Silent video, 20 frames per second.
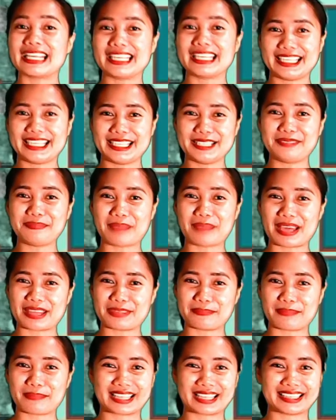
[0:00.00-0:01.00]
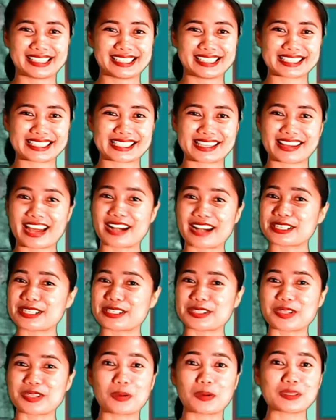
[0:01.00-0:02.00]
In mathematics, there is
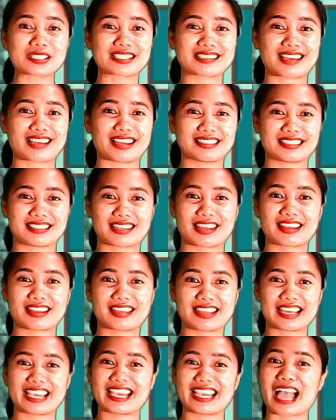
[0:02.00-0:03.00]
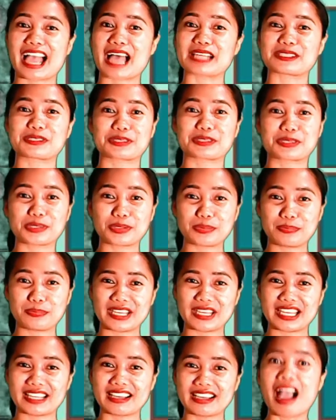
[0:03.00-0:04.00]
no such thing as too
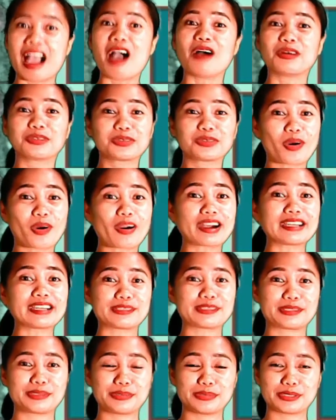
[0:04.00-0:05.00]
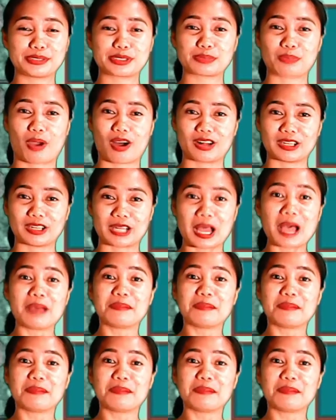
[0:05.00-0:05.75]
big nor too small,